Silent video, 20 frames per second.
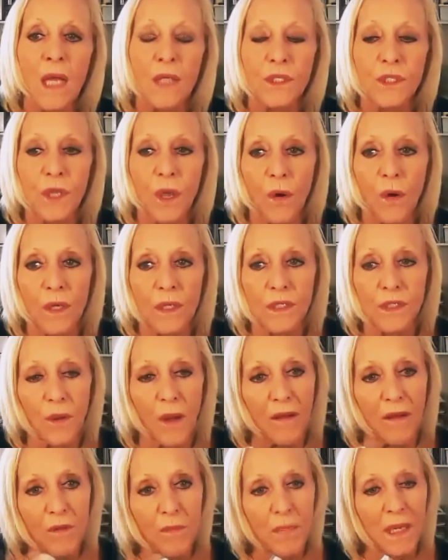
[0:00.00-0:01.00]
So so
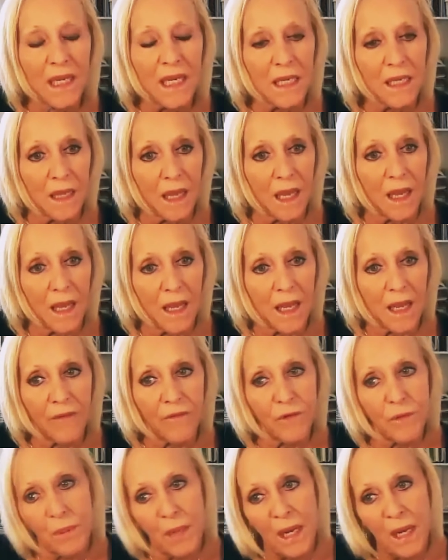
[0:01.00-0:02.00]
everybody, uh,
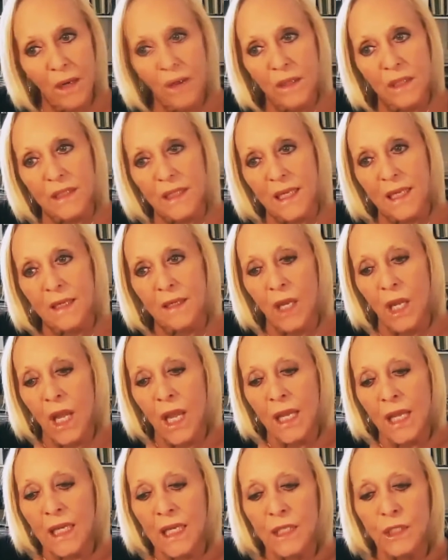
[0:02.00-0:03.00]
every parent can
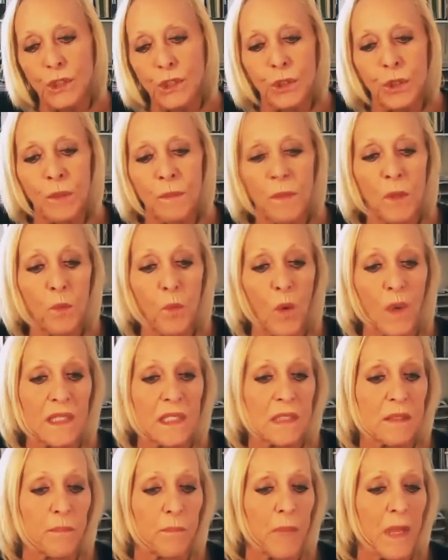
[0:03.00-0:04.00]
can determine
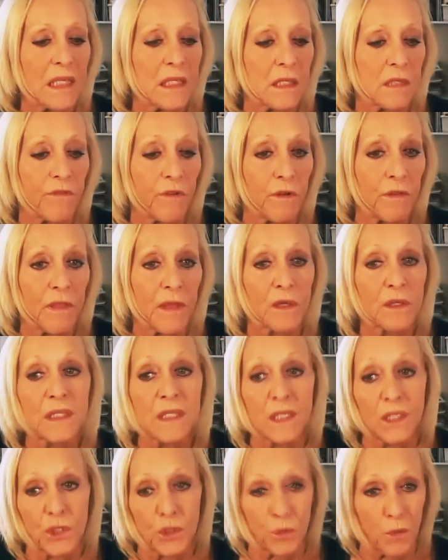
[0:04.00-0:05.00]
what's best for their
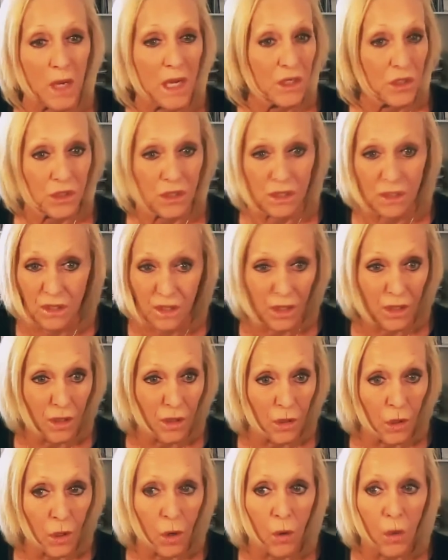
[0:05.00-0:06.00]
situation.
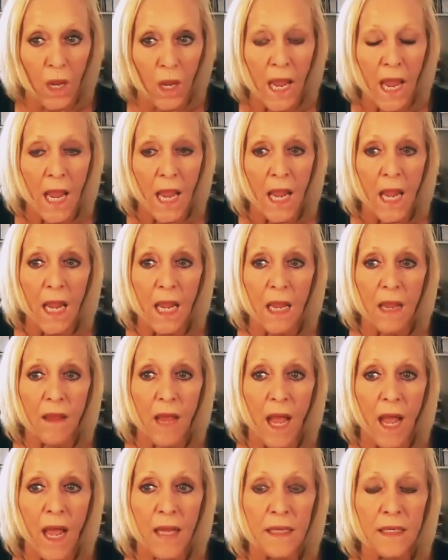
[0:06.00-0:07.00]
You know,
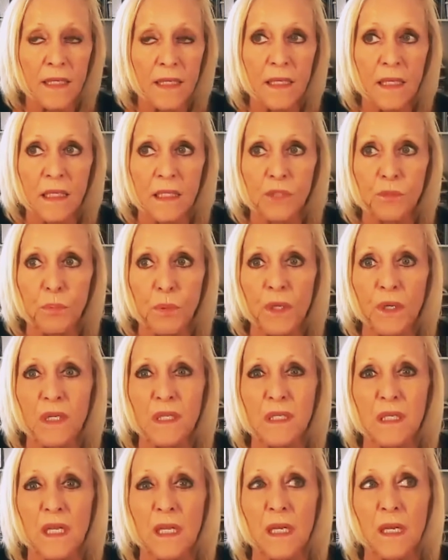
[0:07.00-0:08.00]
it, I didn't
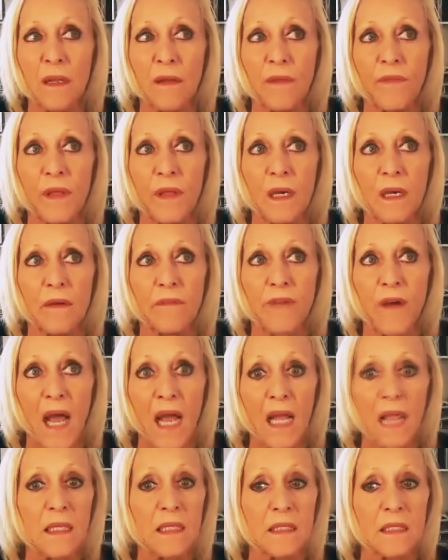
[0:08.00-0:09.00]
experience any of the
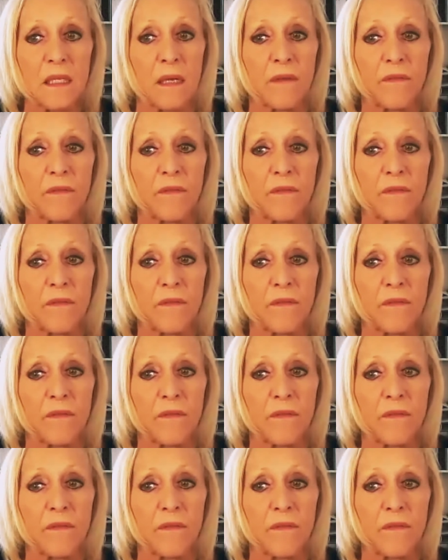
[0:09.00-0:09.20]
violence.